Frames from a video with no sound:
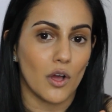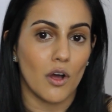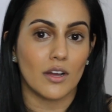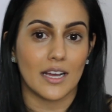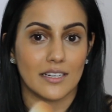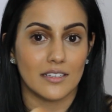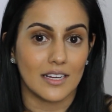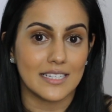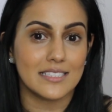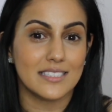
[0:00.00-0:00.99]
dark and
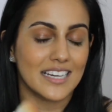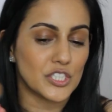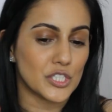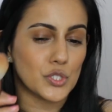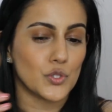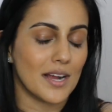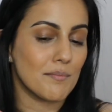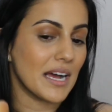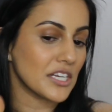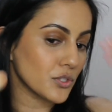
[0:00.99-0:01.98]
light, and just try
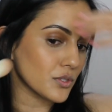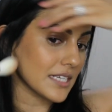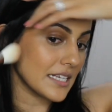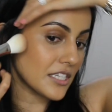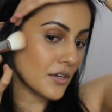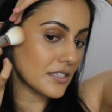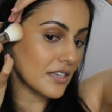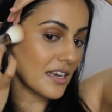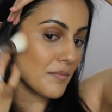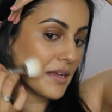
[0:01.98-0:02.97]
and match your skin tone a
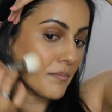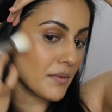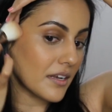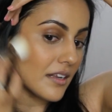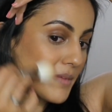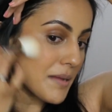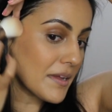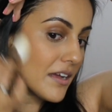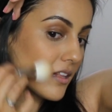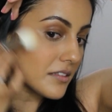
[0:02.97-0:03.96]
tiny bit. But
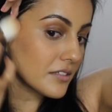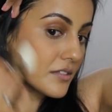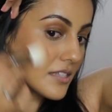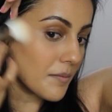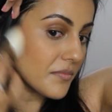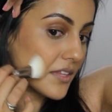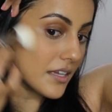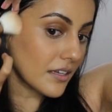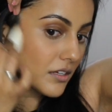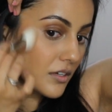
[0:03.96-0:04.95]
maybe I'll do
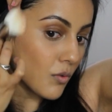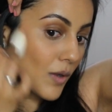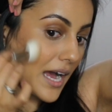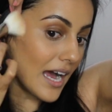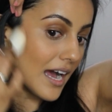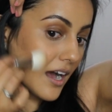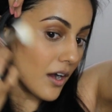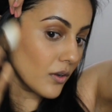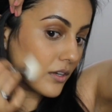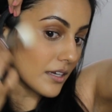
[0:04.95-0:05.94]
something.
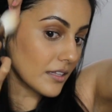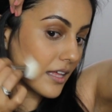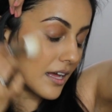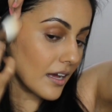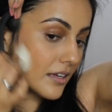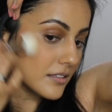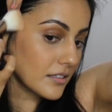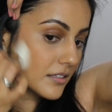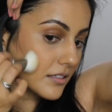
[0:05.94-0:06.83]
Wow, look at that.